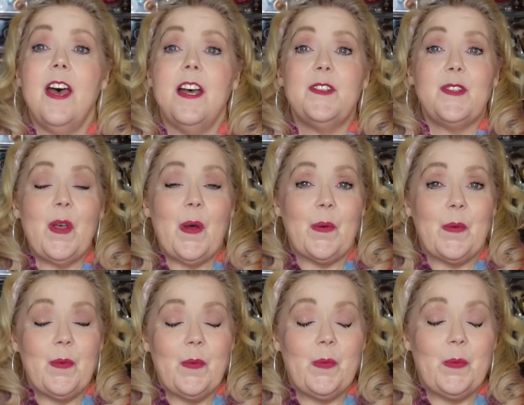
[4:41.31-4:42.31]
So,
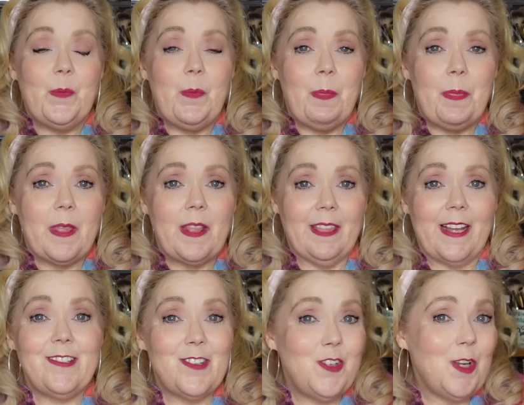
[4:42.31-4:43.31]

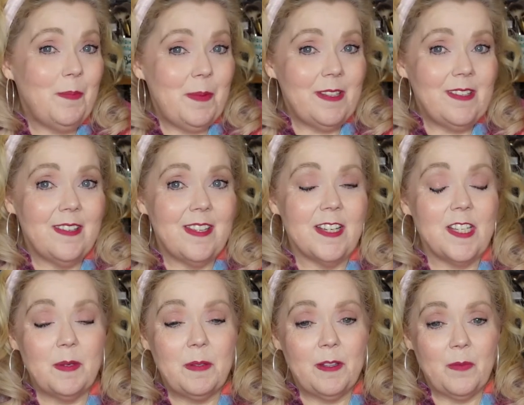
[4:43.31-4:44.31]
let's jump into
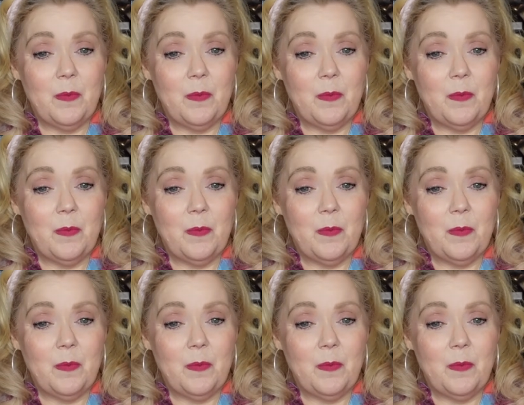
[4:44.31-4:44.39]
this.